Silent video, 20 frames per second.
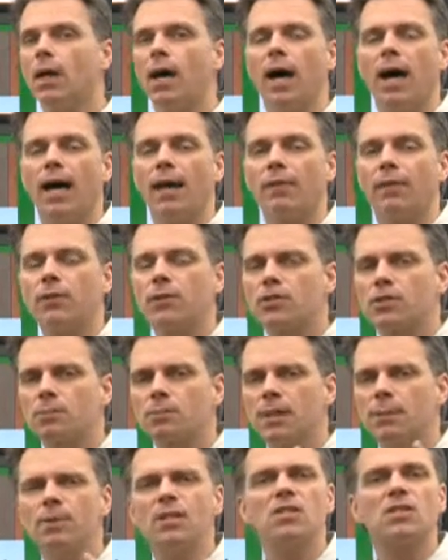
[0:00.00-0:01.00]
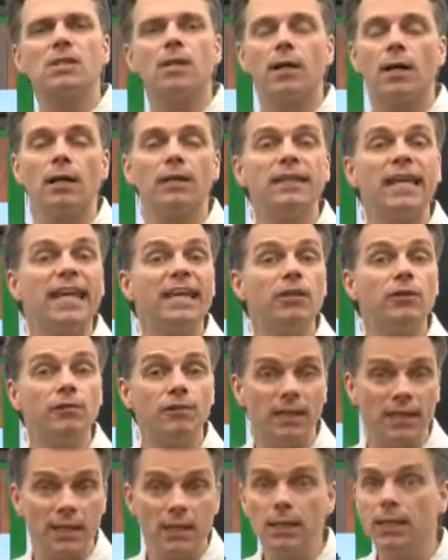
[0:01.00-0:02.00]
and there's maybe some Native
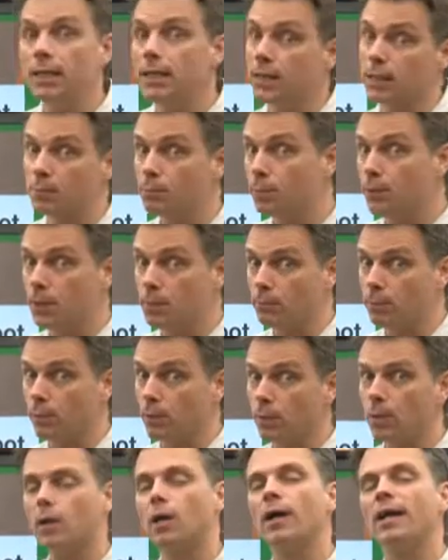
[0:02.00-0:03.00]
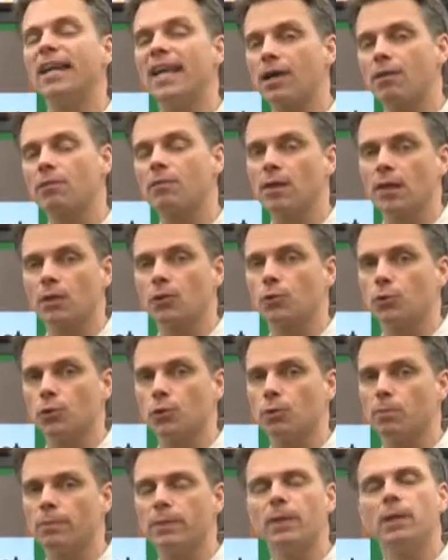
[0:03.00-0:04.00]
Indian people are an ethnic
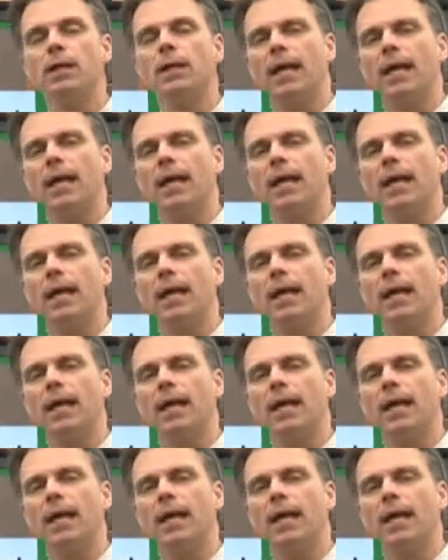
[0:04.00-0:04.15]
group.